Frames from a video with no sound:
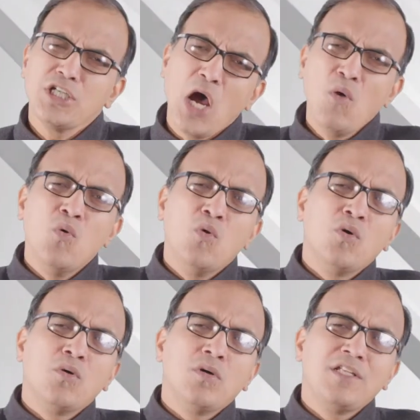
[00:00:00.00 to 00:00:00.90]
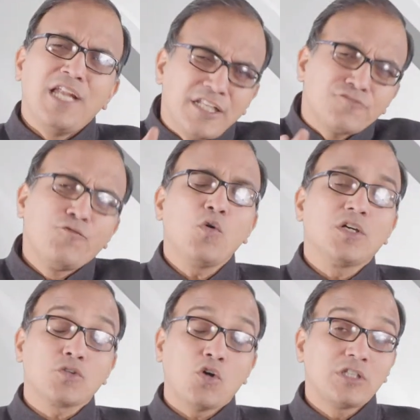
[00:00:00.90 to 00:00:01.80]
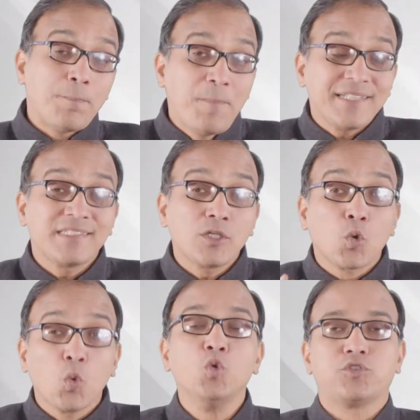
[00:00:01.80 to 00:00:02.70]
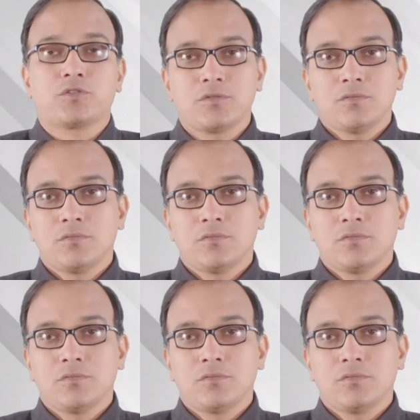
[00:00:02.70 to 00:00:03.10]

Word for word: Now, let us focus on the basic rules